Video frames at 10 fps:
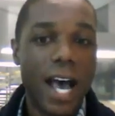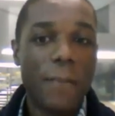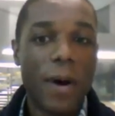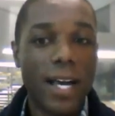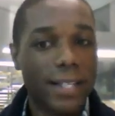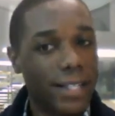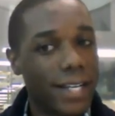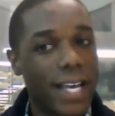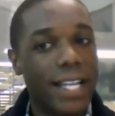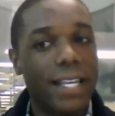But
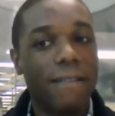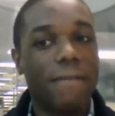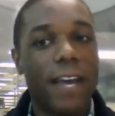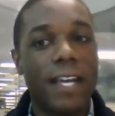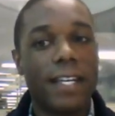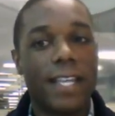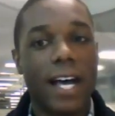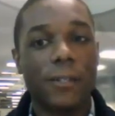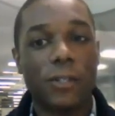in the event that a